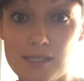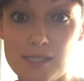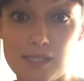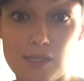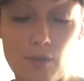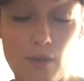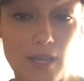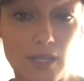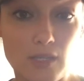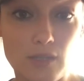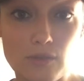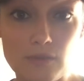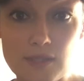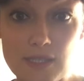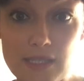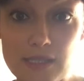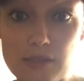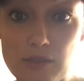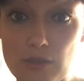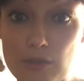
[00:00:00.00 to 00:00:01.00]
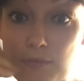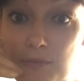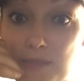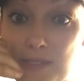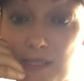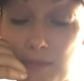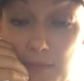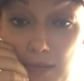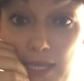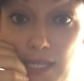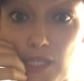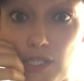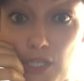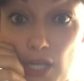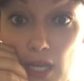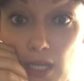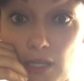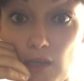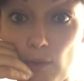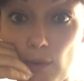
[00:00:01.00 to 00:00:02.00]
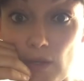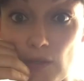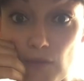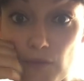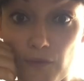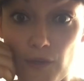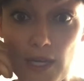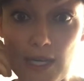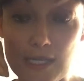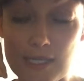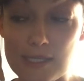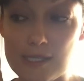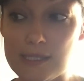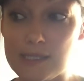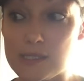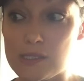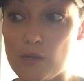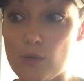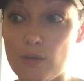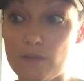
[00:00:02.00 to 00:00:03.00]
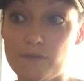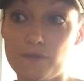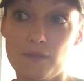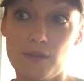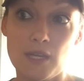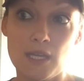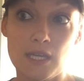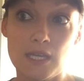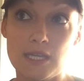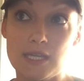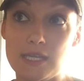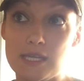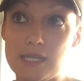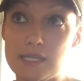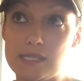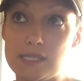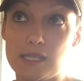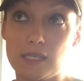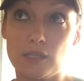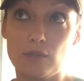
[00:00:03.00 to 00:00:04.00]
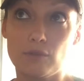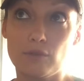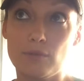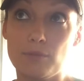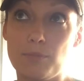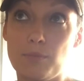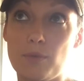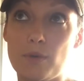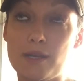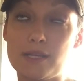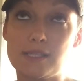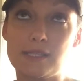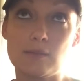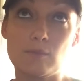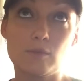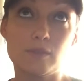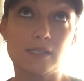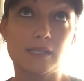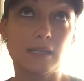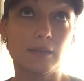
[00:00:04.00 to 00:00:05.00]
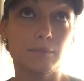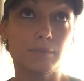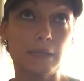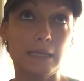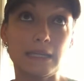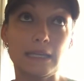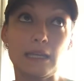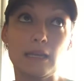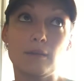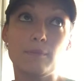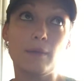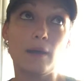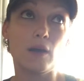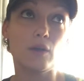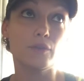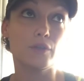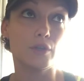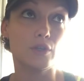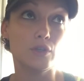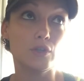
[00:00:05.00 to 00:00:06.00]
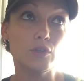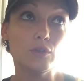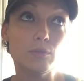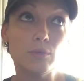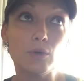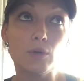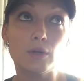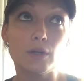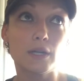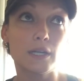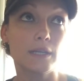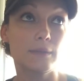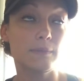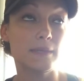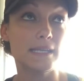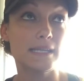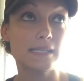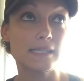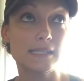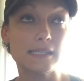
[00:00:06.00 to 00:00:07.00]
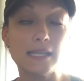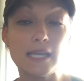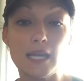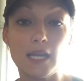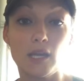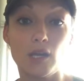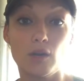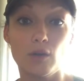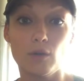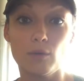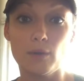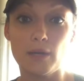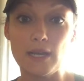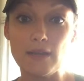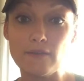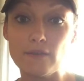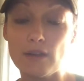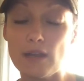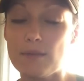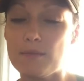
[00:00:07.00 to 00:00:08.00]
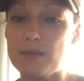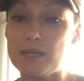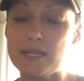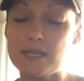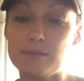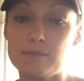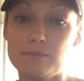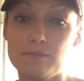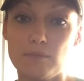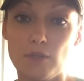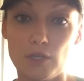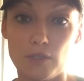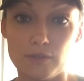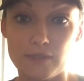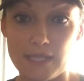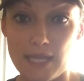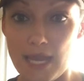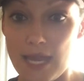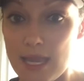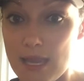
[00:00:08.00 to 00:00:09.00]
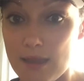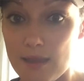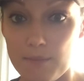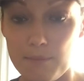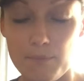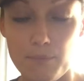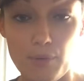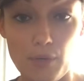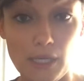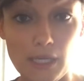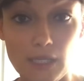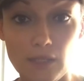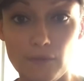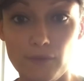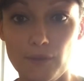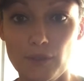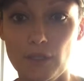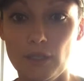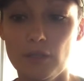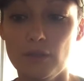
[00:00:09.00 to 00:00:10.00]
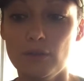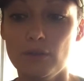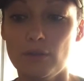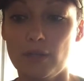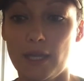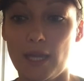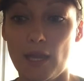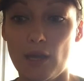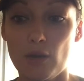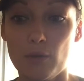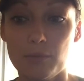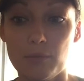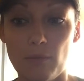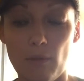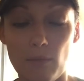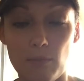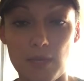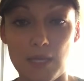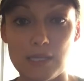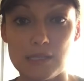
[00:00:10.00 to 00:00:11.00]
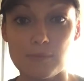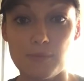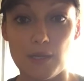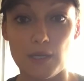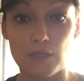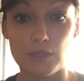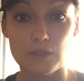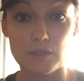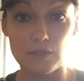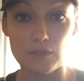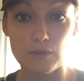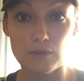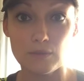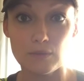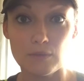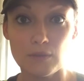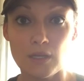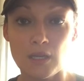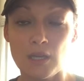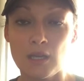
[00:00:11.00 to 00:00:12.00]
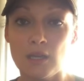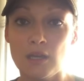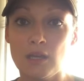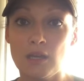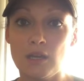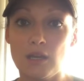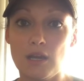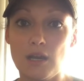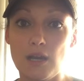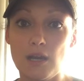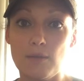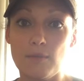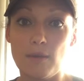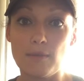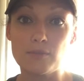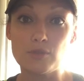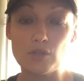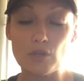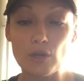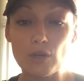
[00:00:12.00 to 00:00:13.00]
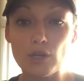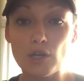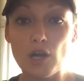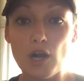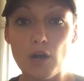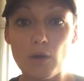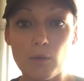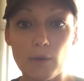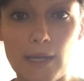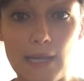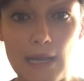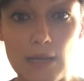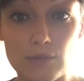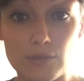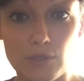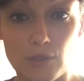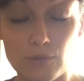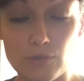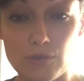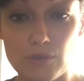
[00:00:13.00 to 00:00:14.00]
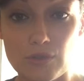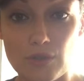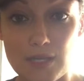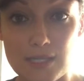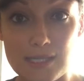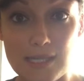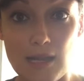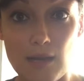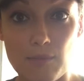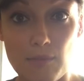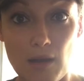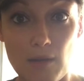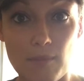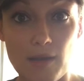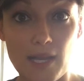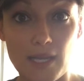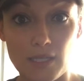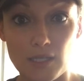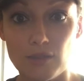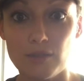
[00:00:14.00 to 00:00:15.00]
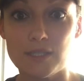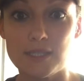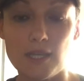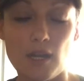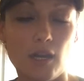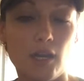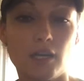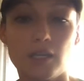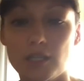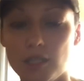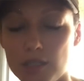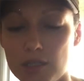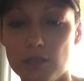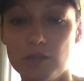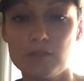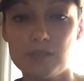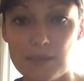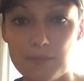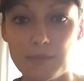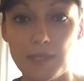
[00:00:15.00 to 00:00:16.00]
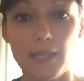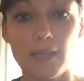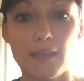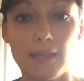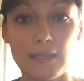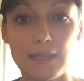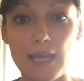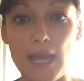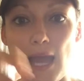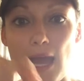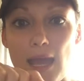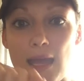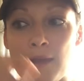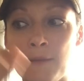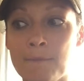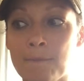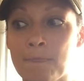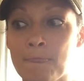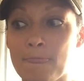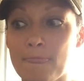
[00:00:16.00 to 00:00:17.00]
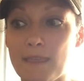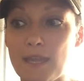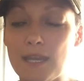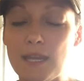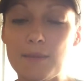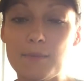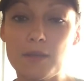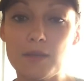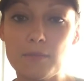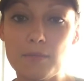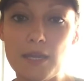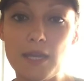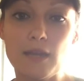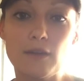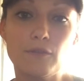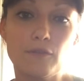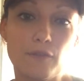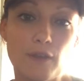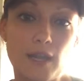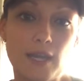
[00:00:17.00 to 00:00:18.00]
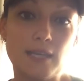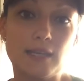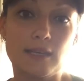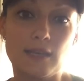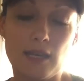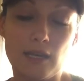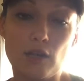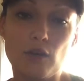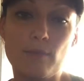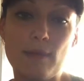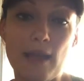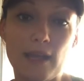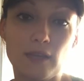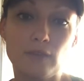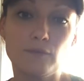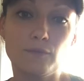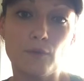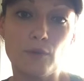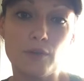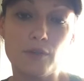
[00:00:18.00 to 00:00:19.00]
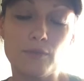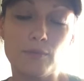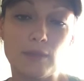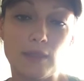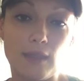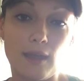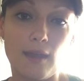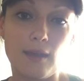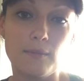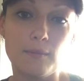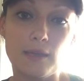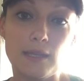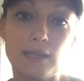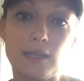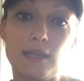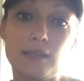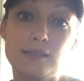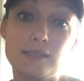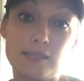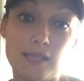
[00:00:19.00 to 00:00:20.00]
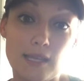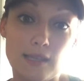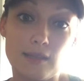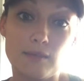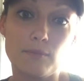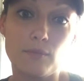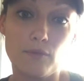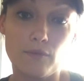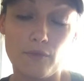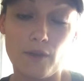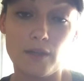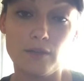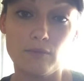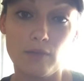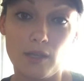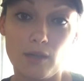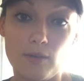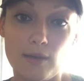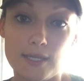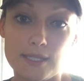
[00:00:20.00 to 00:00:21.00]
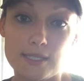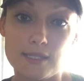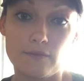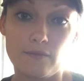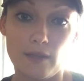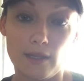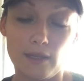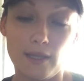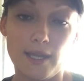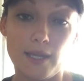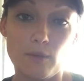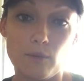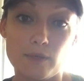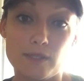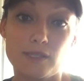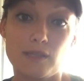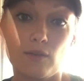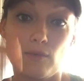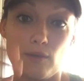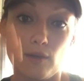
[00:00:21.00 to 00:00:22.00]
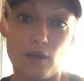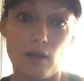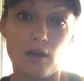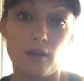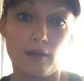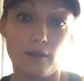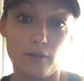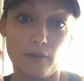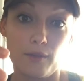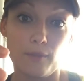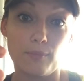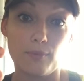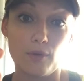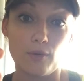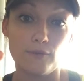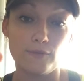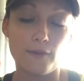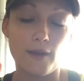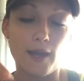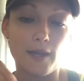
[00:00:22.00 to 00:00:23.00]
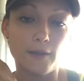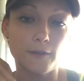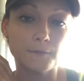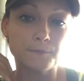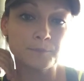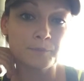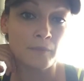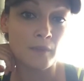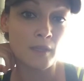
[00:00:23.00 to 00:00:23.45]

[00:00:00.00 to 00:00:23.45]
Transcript: So I use these groups to make genuine friends. So if it's a group where someone's complaining about their newborn being sick or whatever, I'm gonna, say, hey, I'm praying for you. Like, I hope the baby gets better soon. I'm sure it'll all out. Don't stress out, Mama. I know it's hard. Something like that. And I'm gonna make a friend and go back and forth with them, and then send them a friend request if I like what's going on their profile.